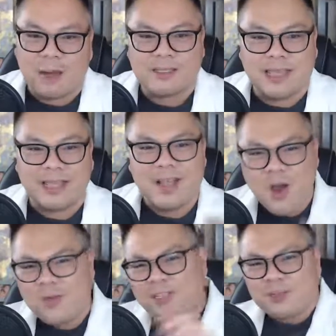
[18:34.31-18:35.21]
I was like,
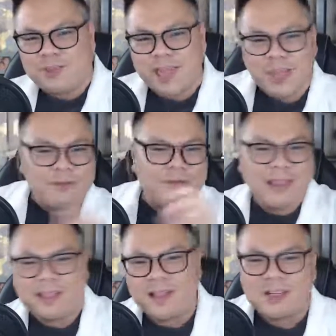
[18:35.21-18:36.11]
oh, it's okay, you'll
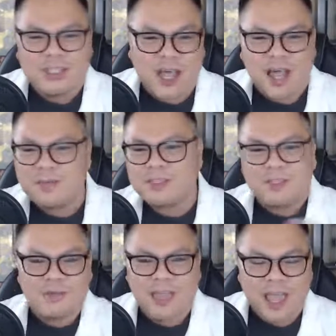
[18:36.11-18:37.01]
find another job,
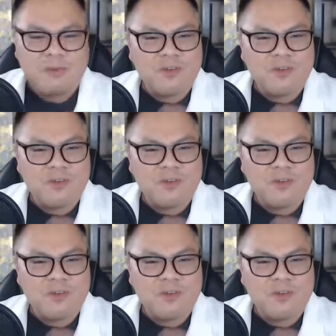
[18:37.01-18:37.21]
it's okay,